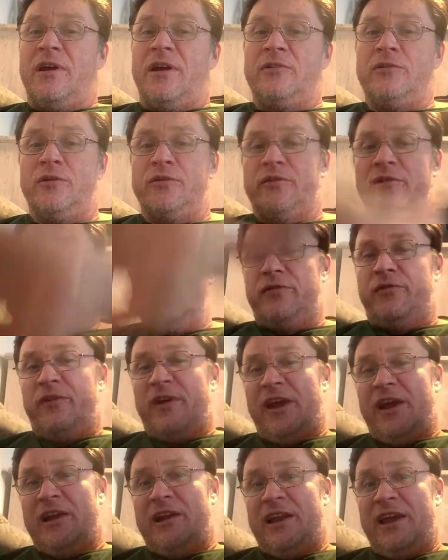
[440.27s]
and also the
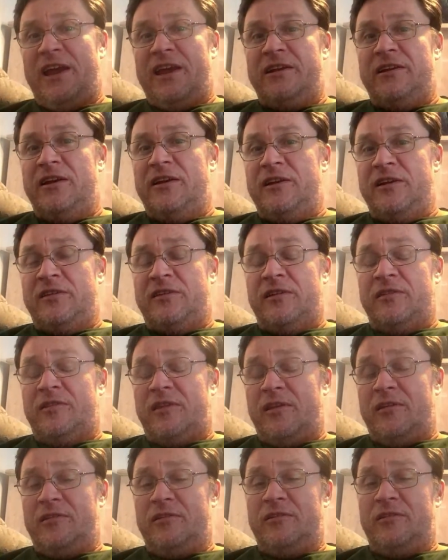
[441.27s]
fair lady. This is
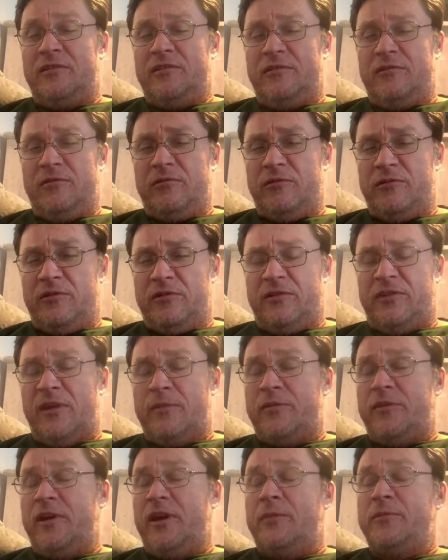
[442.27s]
the
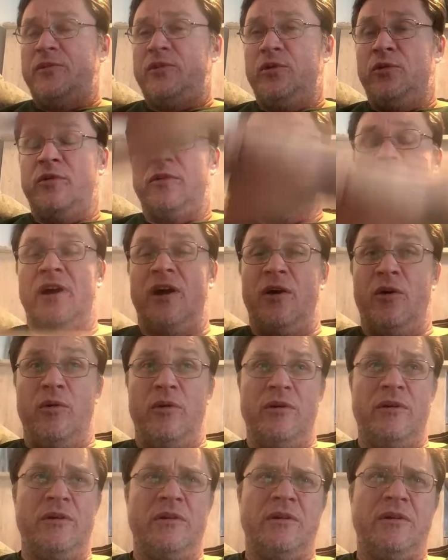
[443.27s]
same thing I'm doing
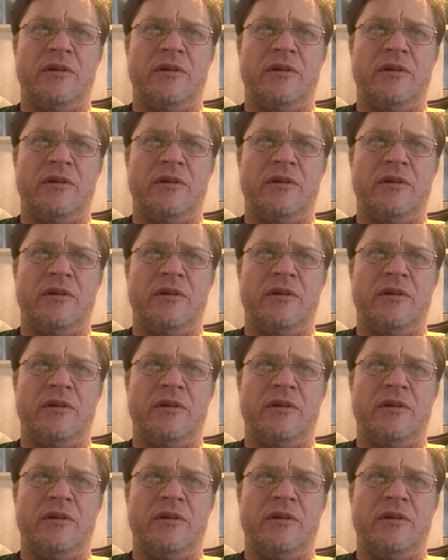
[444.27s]
now,